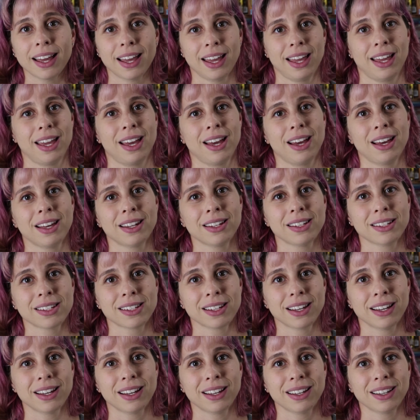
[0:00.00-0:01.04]
And,
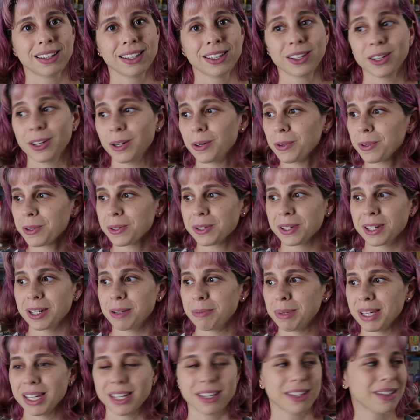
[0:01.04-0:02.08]
you know, there's going
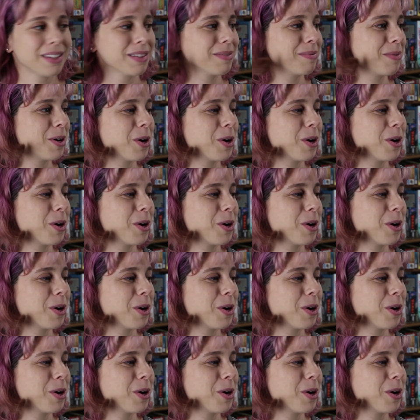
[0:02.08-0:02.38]
to be